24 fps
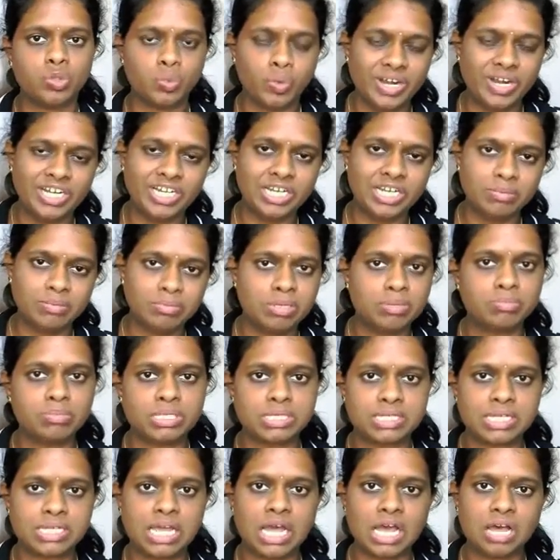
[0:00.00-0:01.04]
twenty
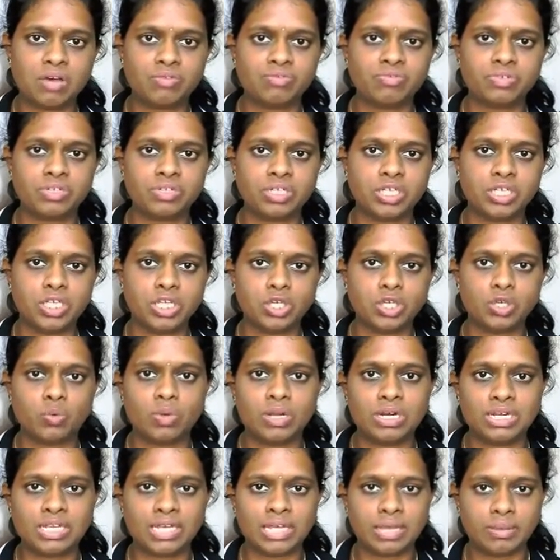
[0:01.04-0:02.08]
members have
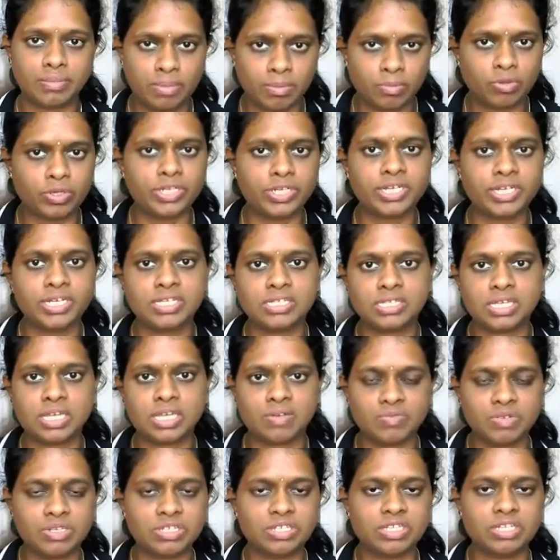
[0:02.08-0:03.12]
equal capabilities,
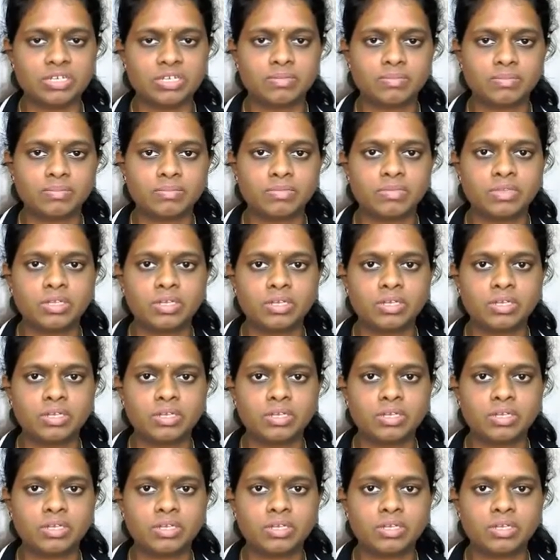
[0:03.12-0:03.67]
everything.